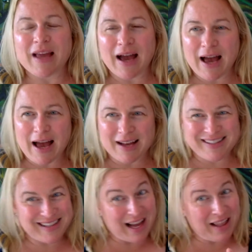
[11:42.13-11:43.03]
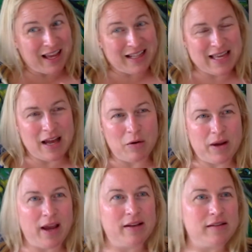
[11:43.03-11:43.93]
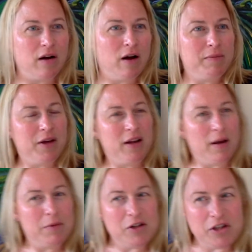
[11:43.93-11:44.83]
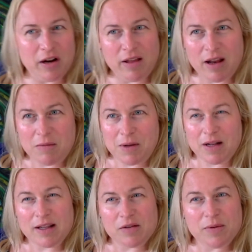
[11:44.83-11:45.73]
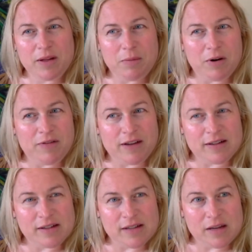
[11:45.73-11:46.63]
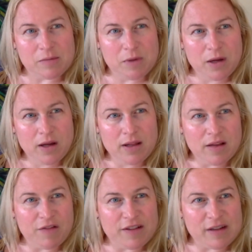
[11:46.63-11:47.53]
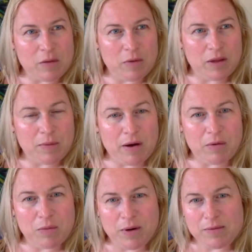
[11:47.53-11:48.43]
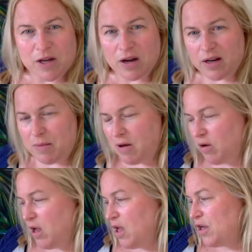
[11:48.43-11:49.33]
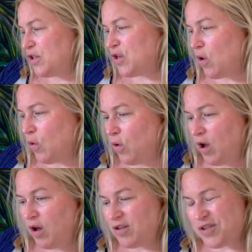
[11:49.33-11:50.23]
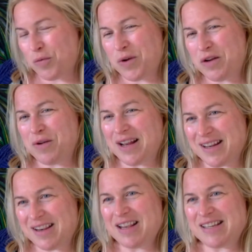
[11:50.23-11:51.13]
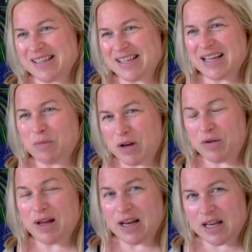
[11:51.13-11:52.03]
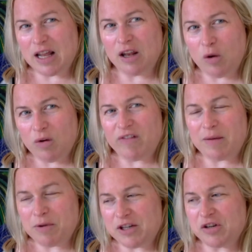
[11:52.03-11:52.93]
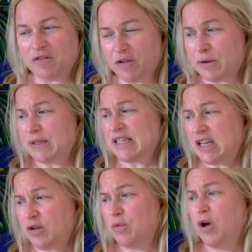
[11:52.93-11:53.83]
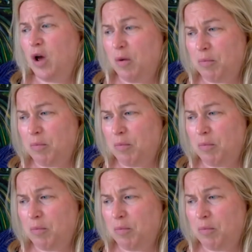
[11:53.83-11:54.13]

I like that. Okay, Azara, I'm gonna share that in a minute. That's really perfect because that fits out really well with what I'm talking about. So when you get, this is like when you get in that lower vibration and frequency, you